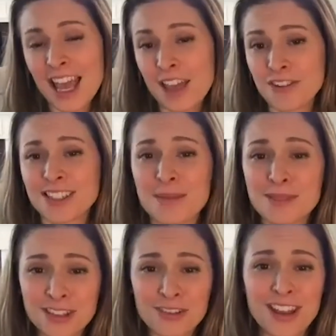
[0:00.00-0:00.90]
If you're
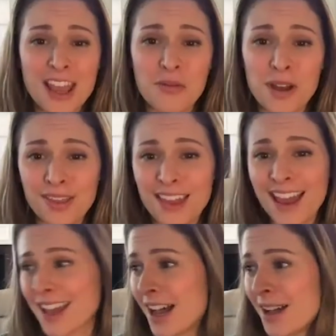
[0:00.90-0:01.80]
substituting it with
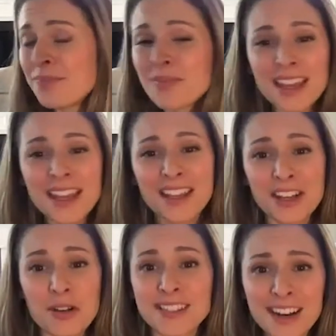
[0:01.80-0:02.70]
like a, you
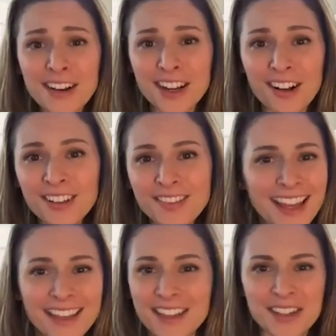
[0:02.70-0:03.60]
know, cereal,
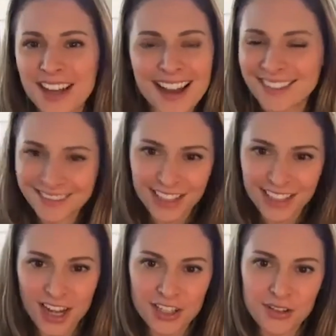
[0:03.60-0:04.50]
then you're not
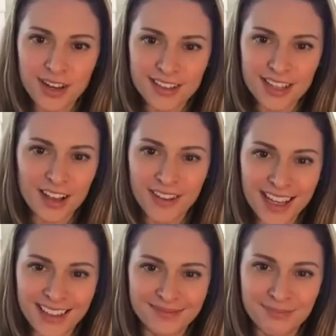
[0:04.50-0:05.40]
doing yourself
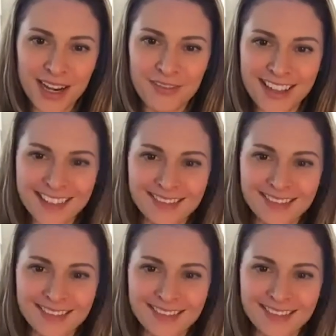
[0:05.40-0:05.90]
any benefit.